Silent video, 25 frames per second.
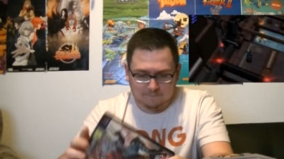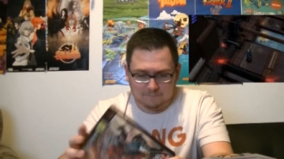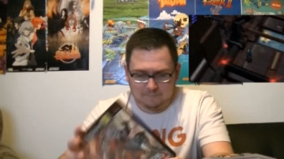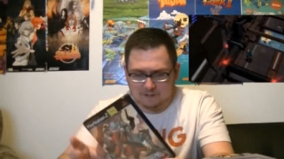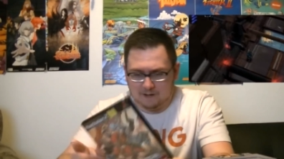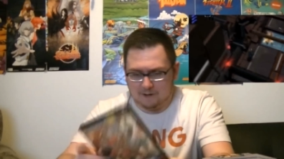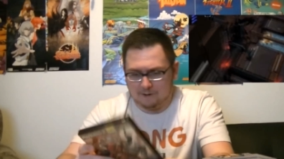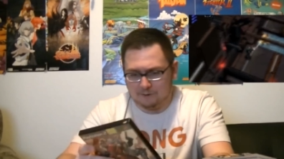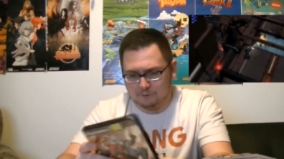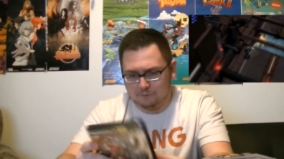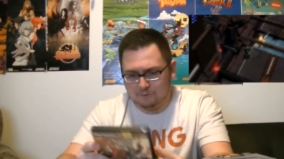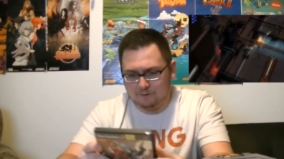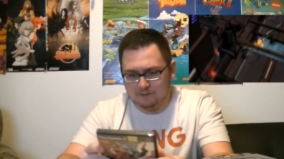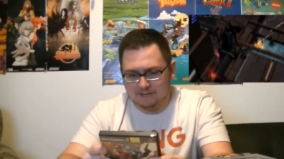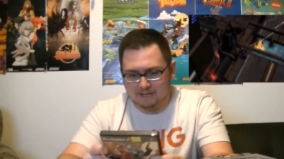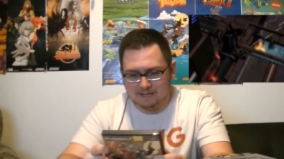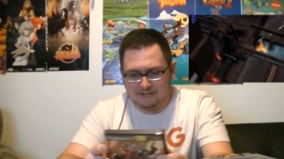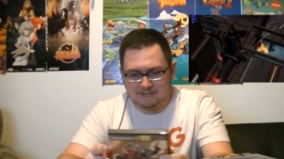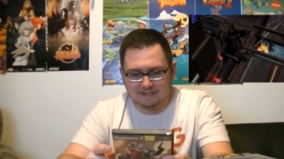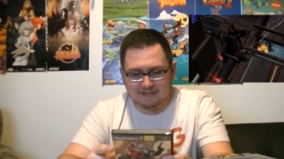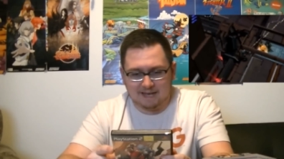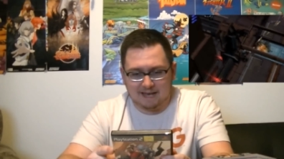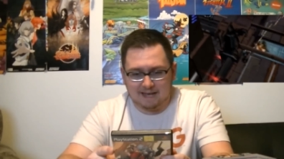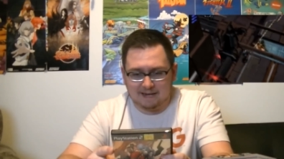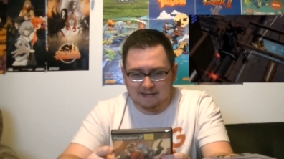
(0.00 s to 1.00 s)
so I was really
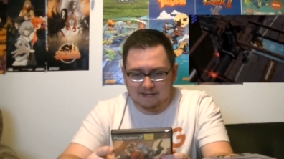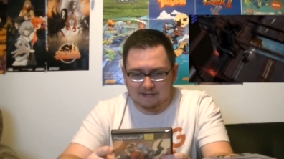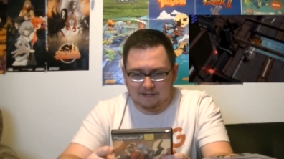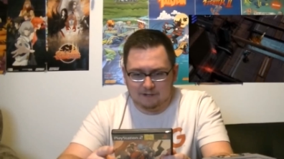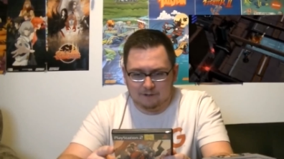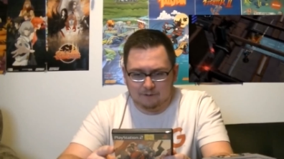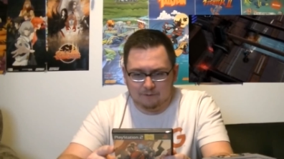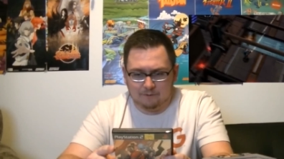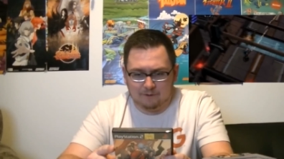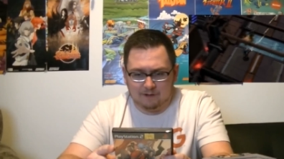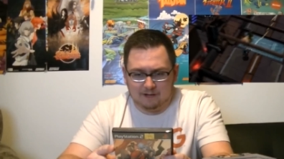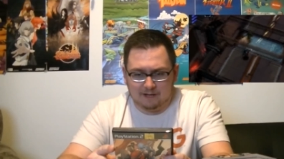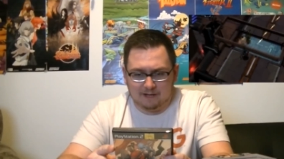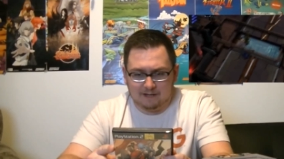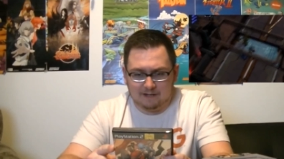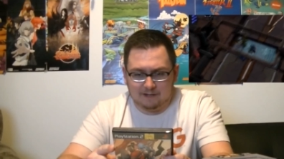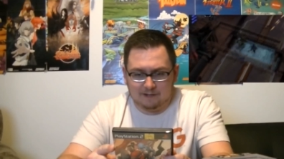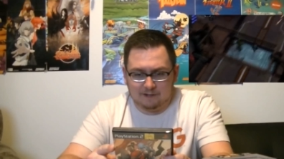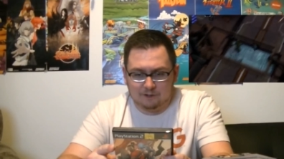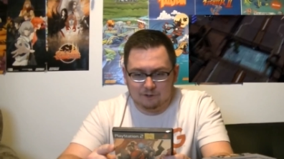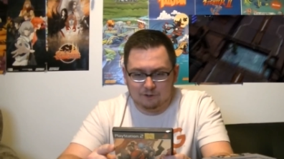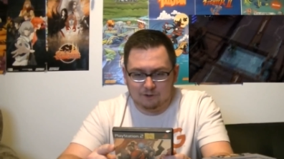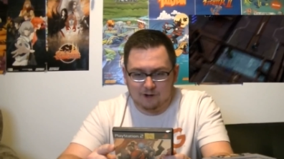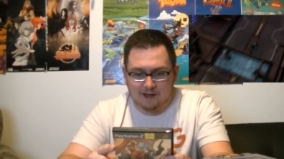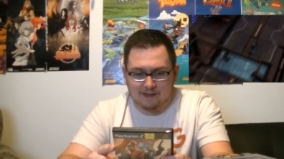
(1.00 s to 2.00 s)
excited to uh,
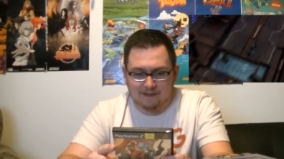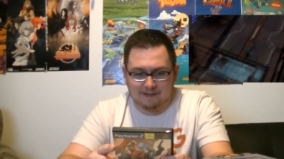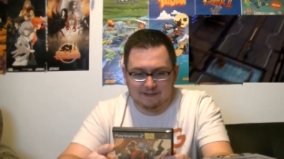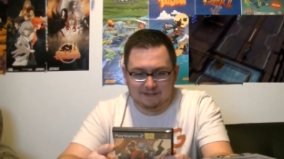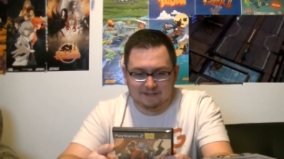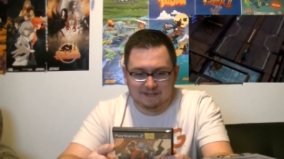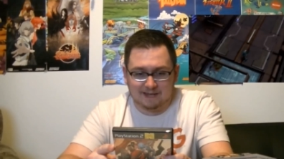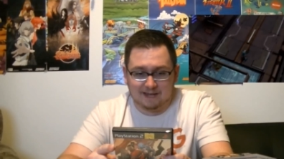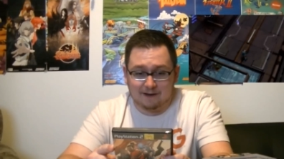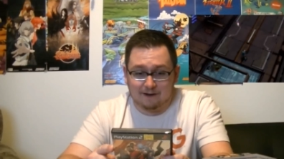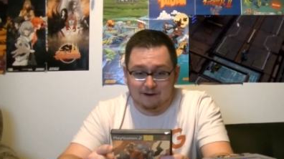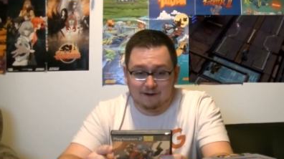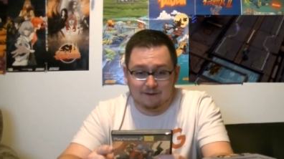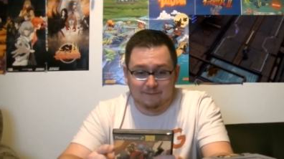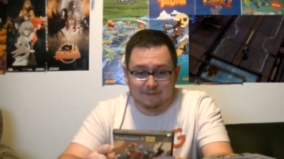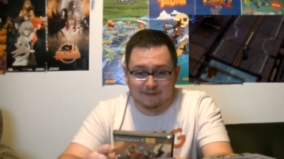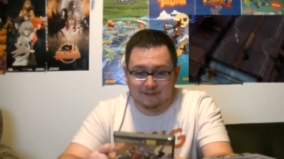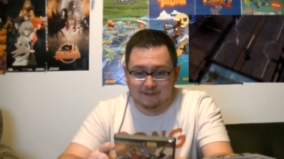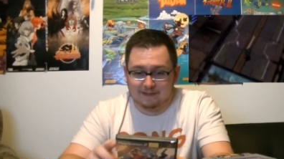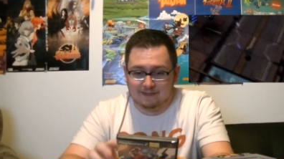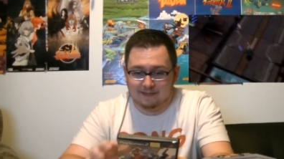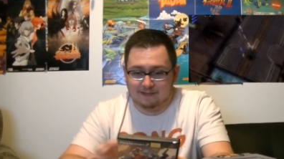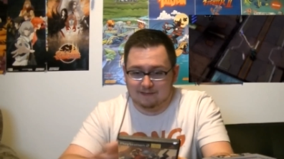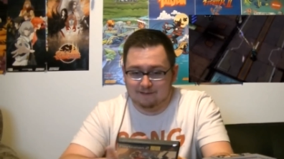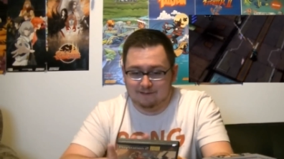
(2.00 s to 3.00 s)
try this out. I
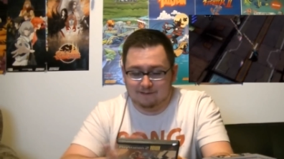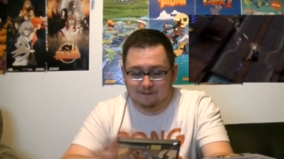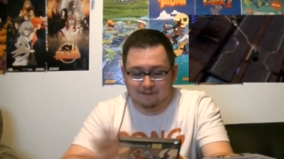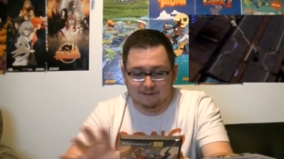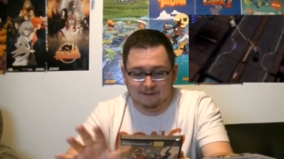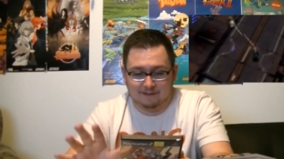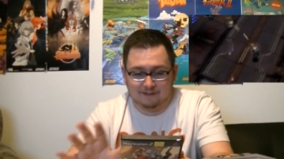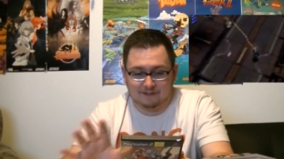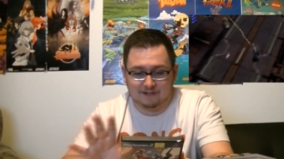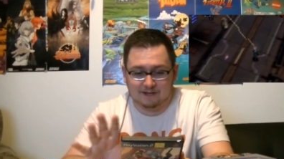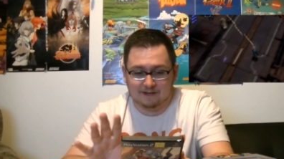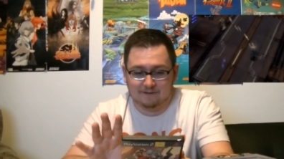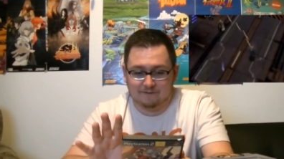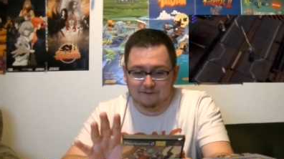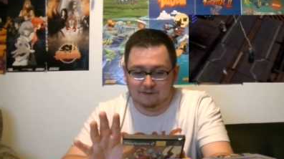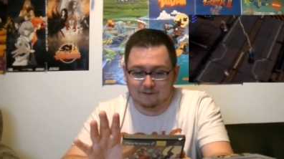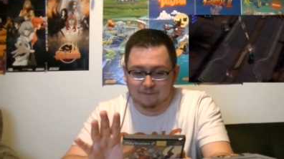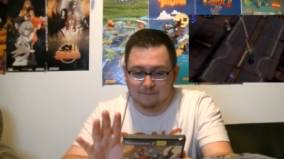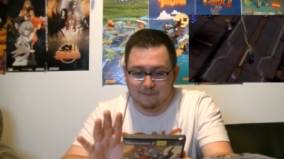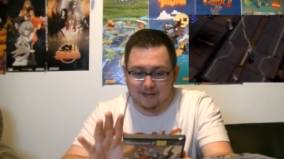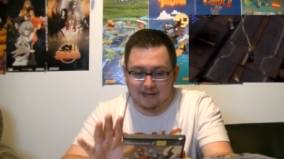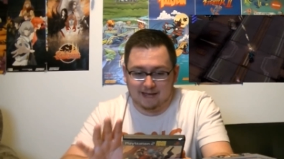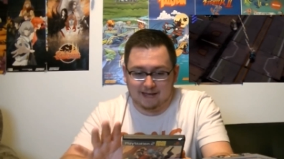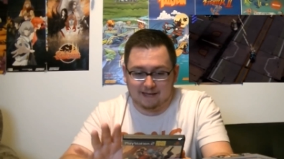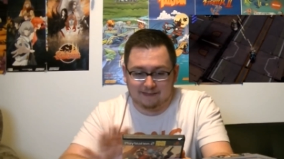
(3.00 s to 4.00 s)
mean, the the stuff on the
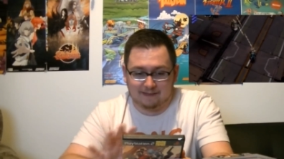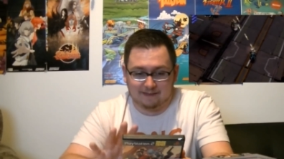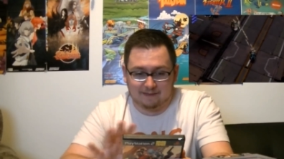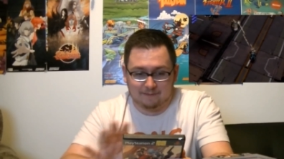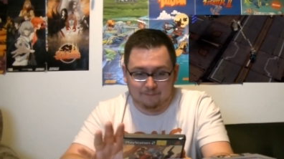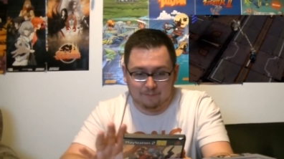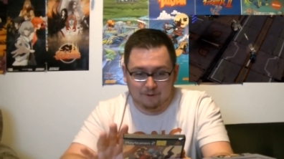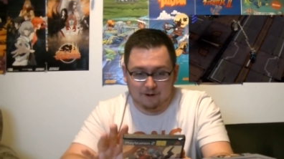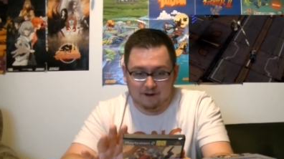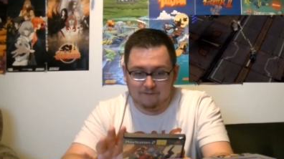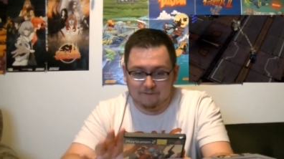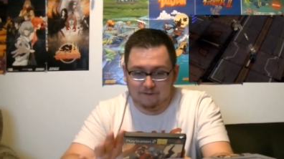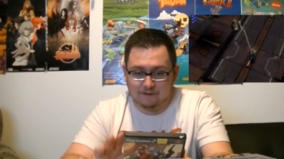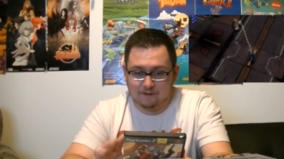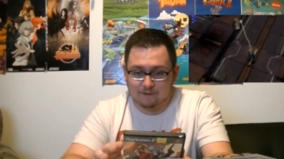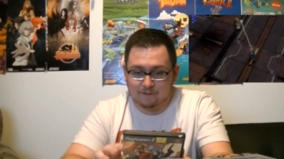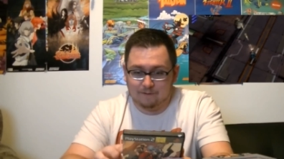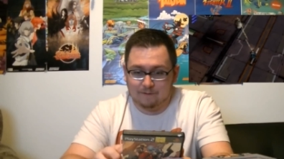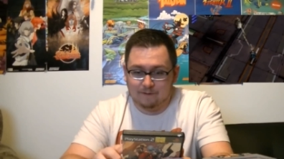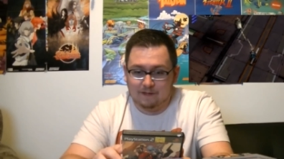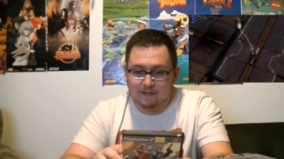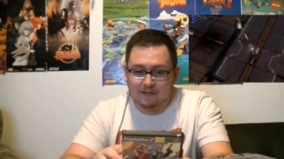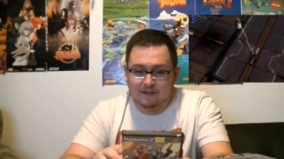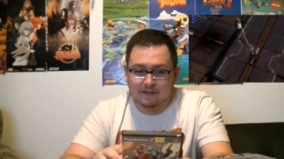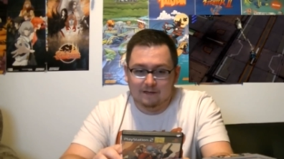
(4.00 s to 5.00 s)
back, the preview,
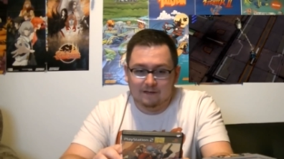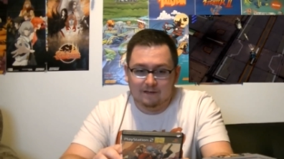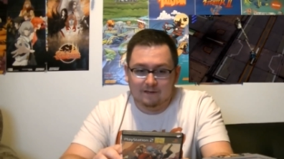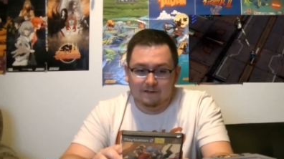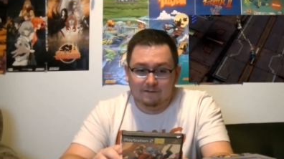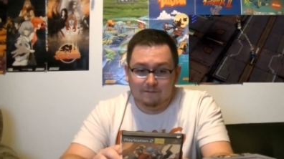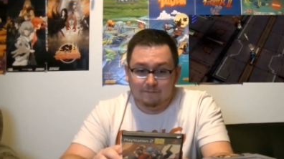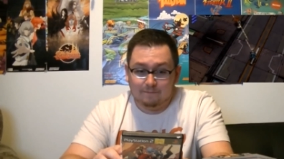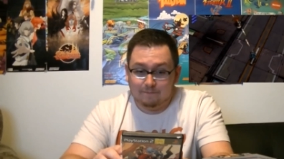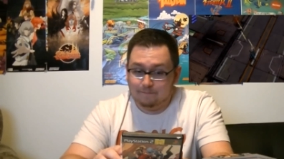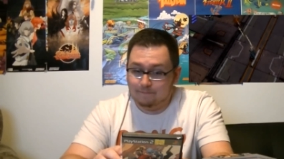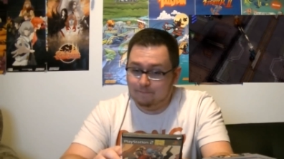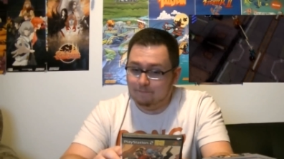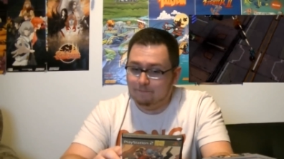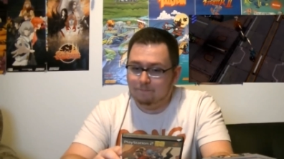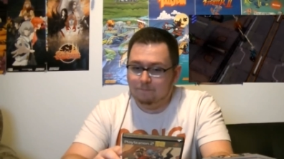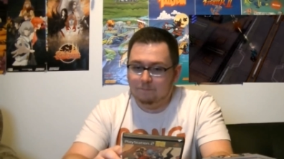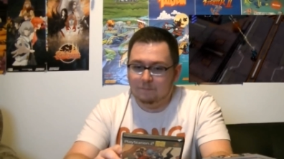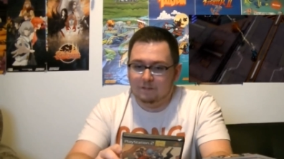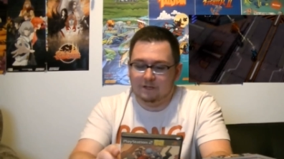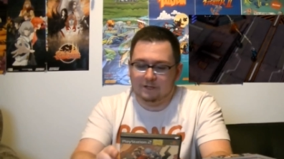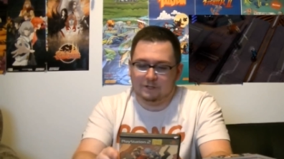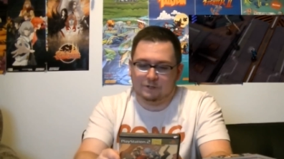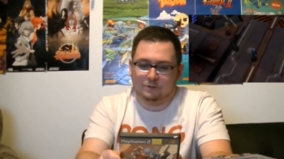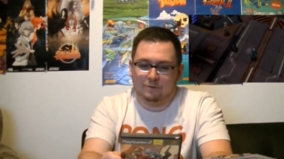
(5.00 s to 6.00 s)

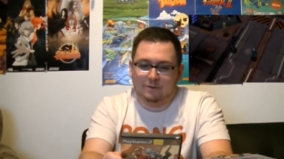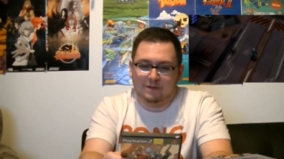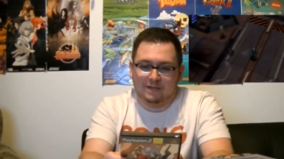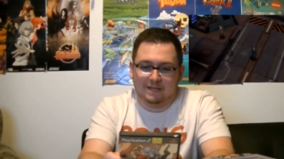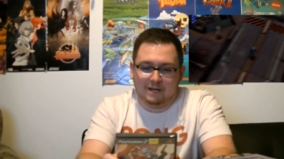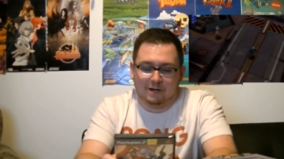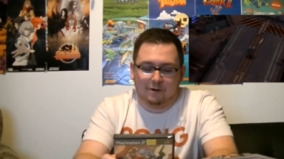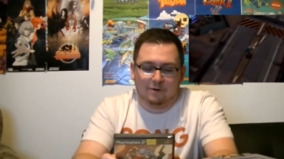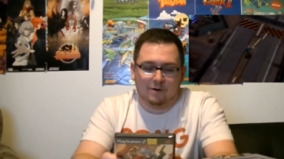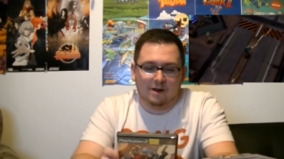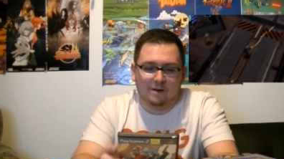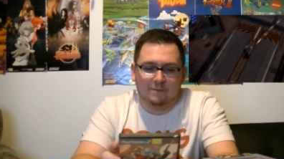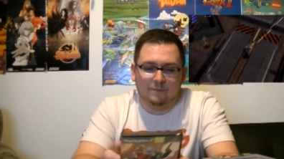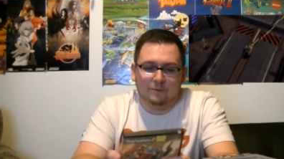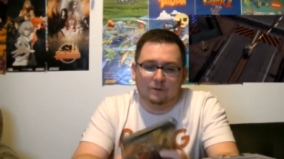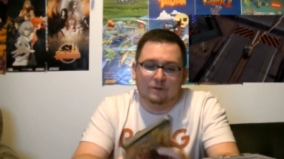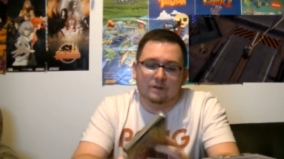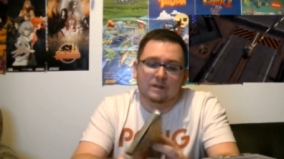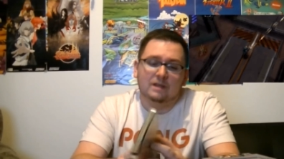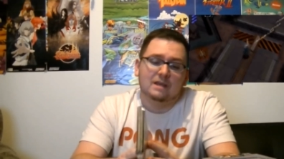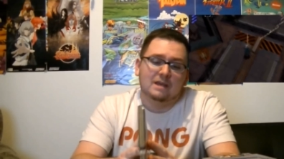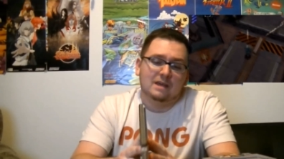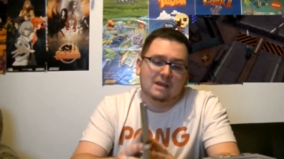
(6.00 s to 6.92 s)
looks really incredible.